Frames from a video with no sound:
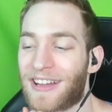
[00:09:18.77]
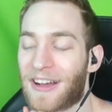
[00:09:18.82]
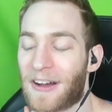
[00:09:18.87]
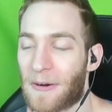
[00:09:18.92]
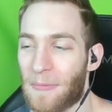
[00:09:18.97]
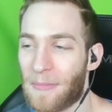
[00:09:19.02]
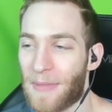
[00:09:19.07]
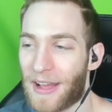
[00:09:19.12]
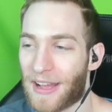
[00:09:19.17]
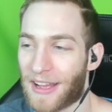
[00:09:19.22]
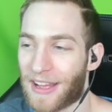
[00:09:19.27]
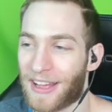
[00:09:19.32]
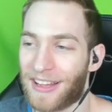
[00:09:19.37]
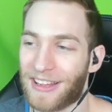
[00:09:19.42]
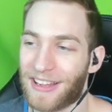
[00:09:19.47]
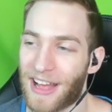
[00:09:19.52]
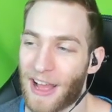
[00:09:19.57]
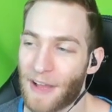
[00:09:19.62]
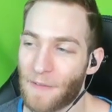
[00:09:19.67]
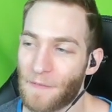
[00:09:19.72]
Omega. Oh,
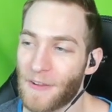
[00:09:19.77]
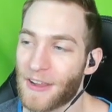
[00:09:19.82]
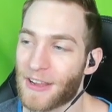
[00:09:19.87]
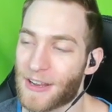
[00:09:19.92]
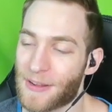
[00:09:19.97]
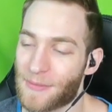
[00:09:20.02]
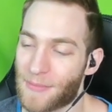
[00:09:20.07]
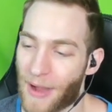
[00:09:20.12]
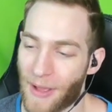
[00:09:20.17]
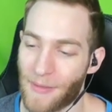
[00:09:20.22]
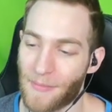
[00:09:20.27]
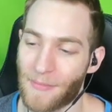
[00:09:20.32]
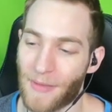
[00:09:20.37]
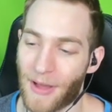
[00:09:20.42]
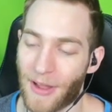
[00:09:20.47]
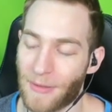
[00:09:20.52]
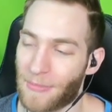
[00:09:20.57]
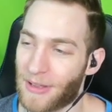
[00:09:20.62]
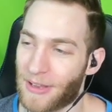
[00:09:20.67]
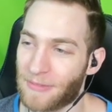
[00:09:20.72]
no, I figured it might have They
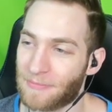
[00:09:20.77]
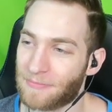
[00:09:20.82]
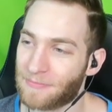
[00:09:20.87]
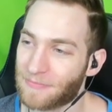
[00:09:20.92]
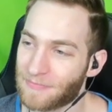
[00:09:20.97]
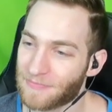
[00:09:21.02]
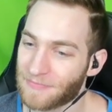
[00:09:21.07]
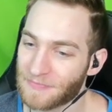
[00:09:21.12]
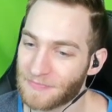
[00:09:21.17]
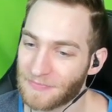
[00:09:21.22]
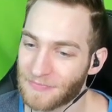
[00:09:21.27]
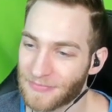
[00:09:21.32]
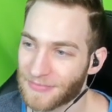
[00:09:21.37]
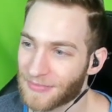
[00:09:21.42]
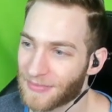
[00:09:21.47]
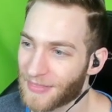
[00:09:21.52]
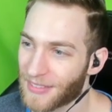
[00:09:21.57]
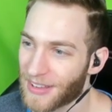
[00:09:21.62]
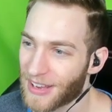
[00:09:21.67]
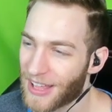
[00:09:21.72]
will
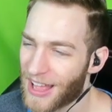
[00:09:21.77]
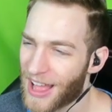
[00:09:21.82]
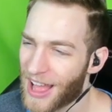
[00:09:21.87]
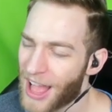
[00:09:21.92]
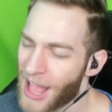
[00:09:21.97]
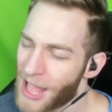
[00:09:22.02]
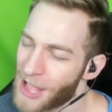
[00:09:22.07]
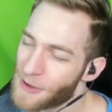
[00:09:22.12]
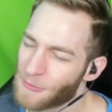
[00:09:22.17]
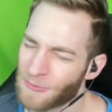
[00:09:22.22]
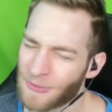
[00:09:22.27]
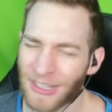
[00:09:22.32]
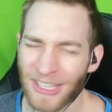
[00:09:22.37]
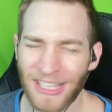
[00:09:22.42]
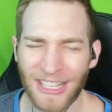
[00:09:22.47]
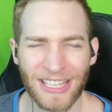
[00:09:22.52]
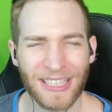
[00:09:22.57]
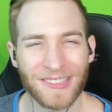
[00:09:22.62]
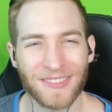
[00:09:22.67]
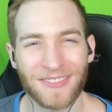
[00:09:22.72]
all taste really?